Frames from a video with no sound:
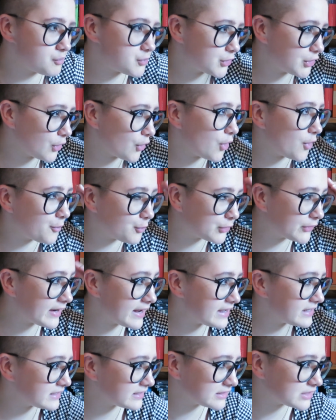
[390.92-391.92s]
pure
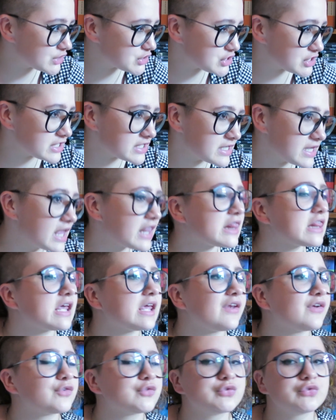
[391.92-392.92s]
brain energy, and
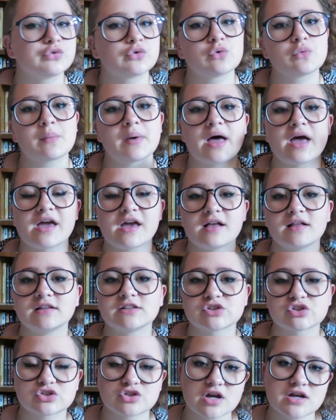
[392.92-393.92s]
then for my
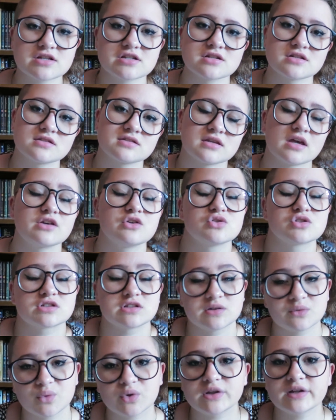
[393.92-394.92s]
illustrations I
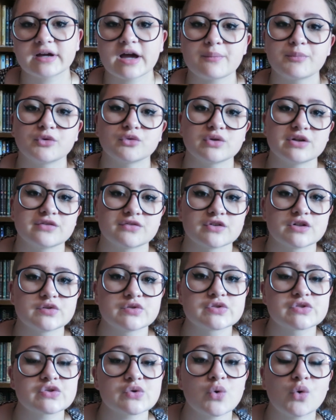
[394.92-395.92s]
usually will look up a
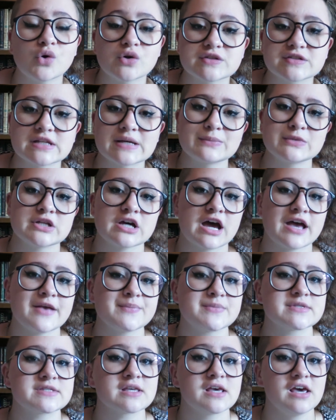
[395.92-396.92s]
reference, or
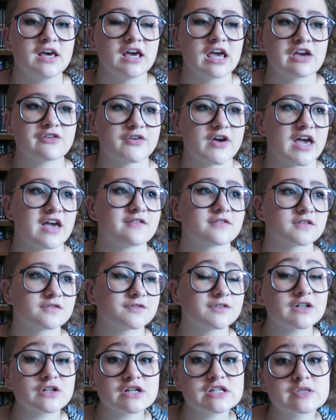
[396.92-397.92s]
sometimes if I have a
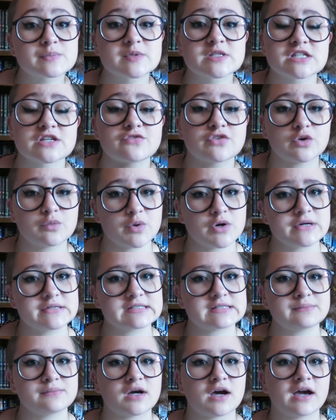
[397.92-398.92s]
very specific pose
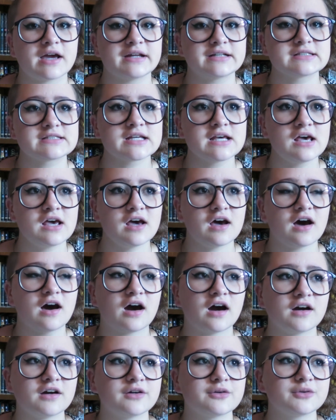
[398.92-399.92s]
in mind
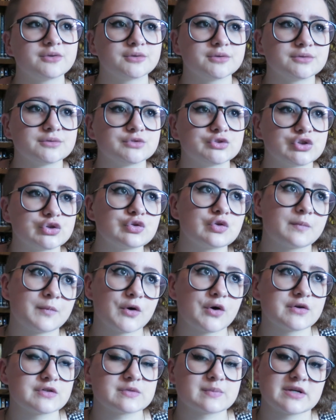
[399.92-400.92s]
I'll do the
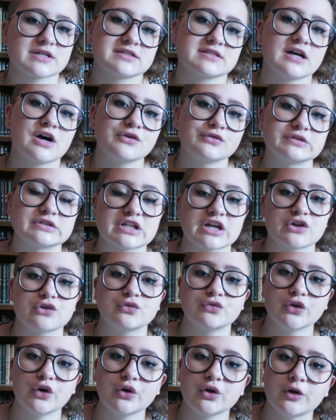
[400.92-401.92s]
pose myself and take a
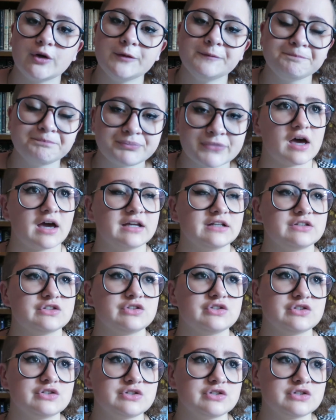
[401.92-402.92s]
photo. I
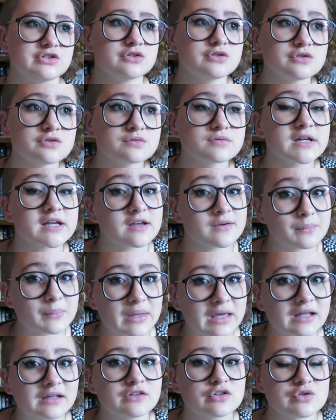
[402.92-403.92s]
do
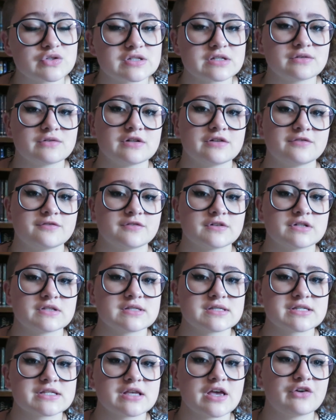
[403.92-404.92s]
recommend using
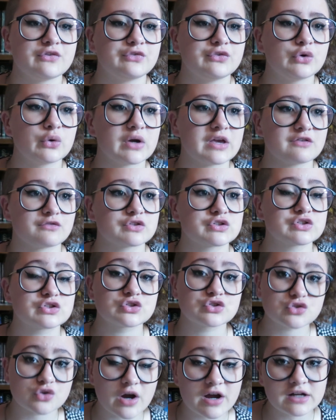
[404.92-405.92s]
reference if you're ever
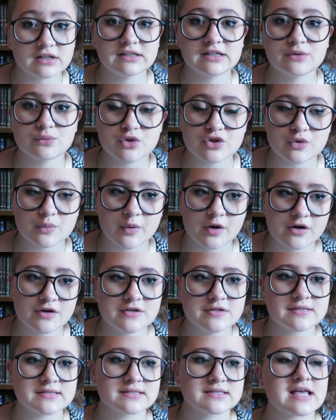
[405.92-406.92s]
struggling with a
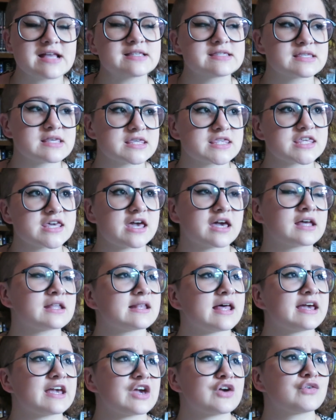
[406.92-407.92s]
pose. That's the thing,
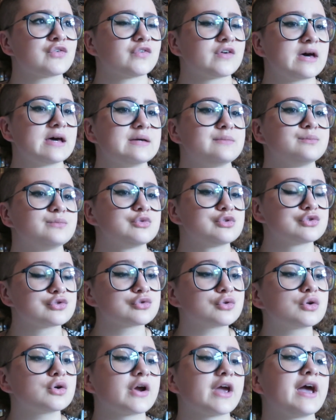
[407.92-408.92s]
like if I'm
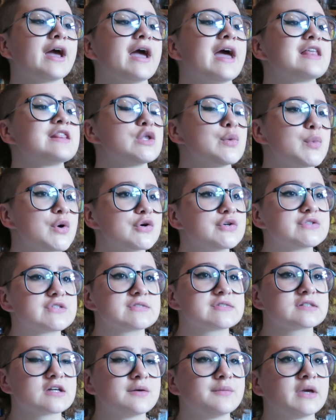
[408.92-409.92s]
drawing and the pose
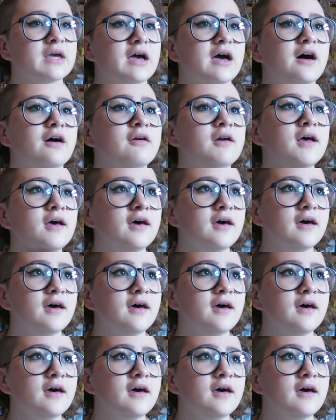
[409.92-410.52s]
is coming out